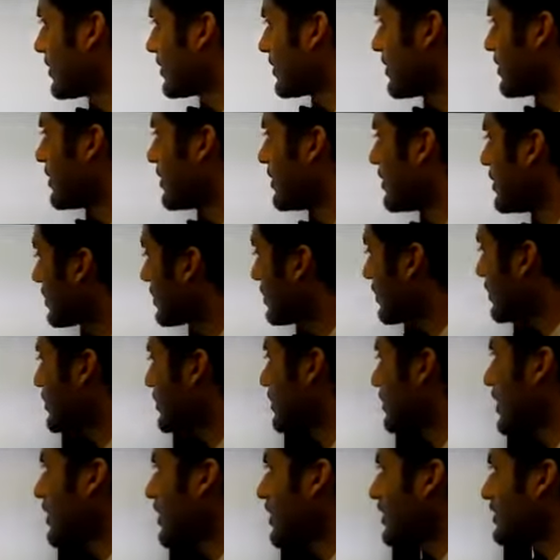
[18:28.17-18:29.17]
So
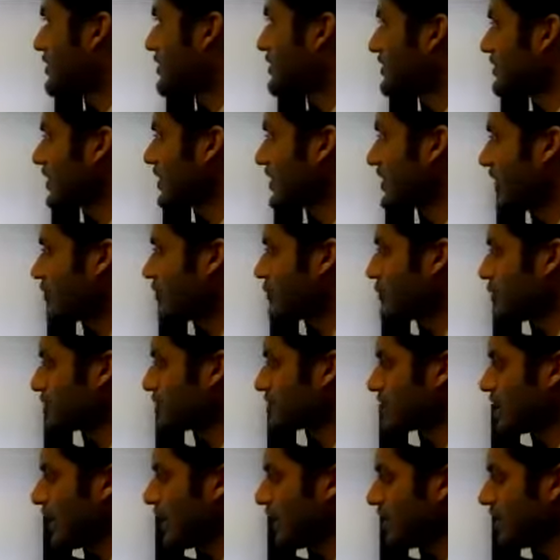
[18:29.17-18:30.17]
this is our output
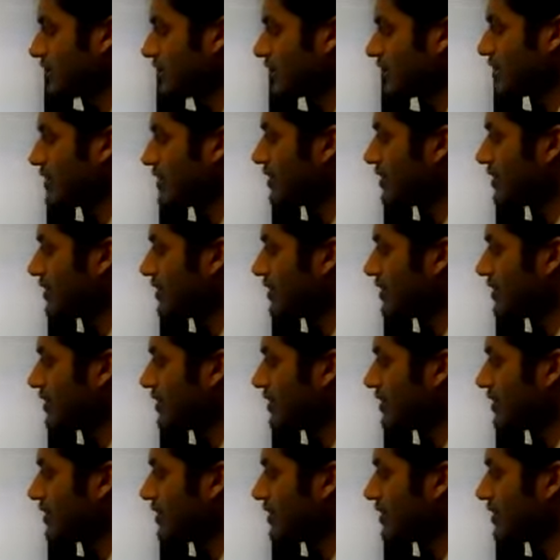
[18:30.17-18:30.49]
chart.